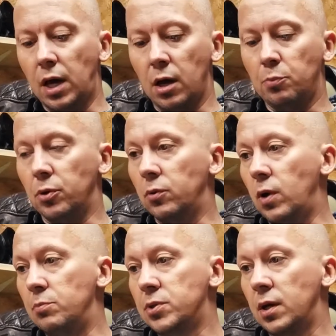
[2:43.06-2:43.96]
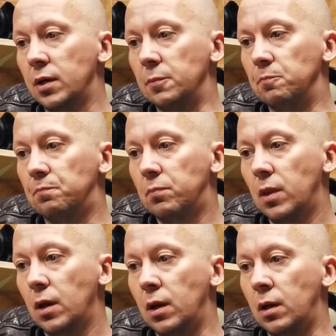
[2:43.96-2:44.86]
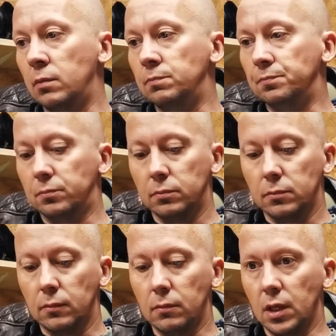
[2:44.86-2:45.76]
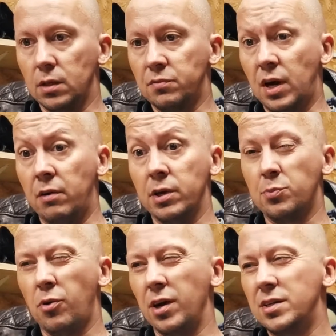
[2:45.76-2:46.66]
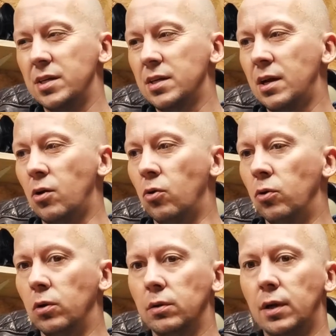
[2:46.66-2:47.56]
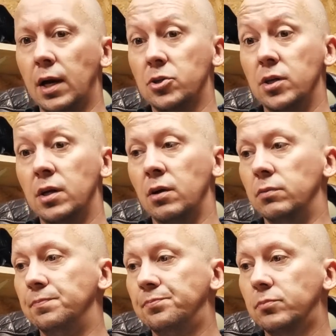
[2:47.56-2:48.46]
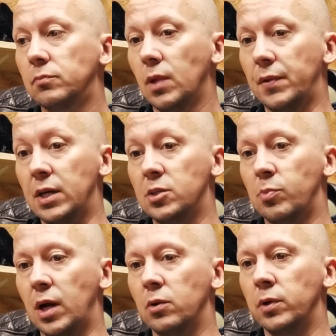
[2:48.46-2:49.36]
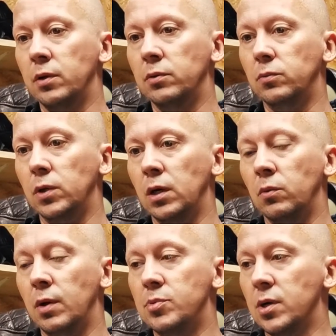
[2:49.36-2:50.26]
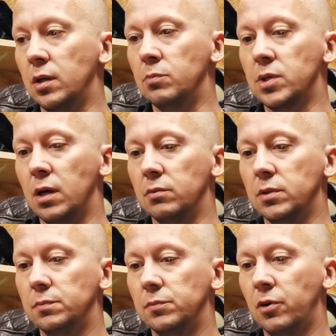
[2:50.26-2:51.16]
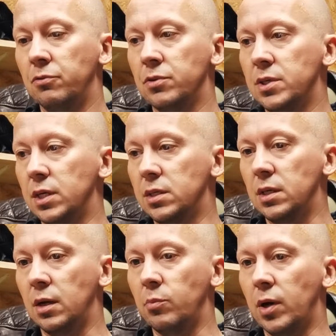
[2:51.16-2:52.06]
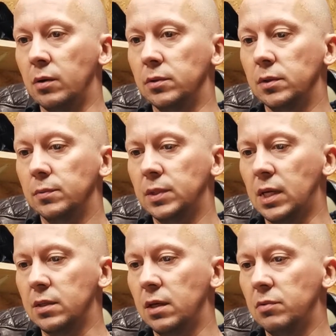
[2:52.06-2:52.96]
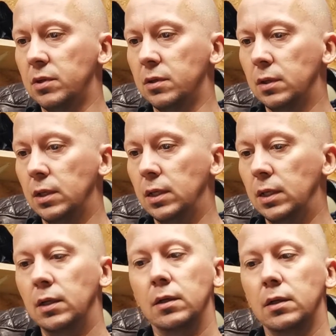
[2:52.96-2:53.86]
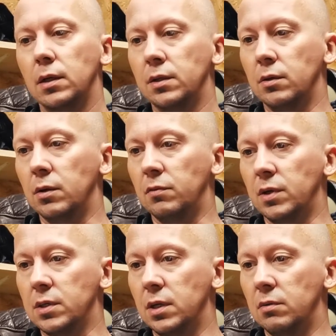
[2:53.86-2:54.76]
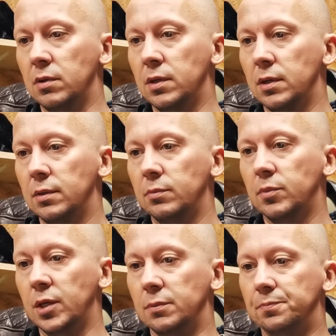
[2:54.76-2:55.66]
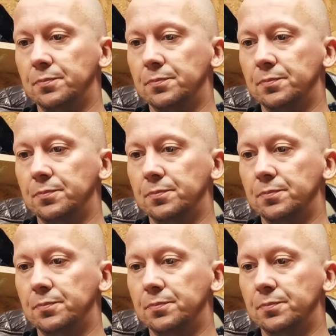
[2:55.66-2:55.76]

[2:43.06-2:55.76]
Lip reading: that up on a website. There's various prices, they're not all, actually no, that's the Black Widow website themselves. £369. Is that delivered? I don't know if that's delivered, but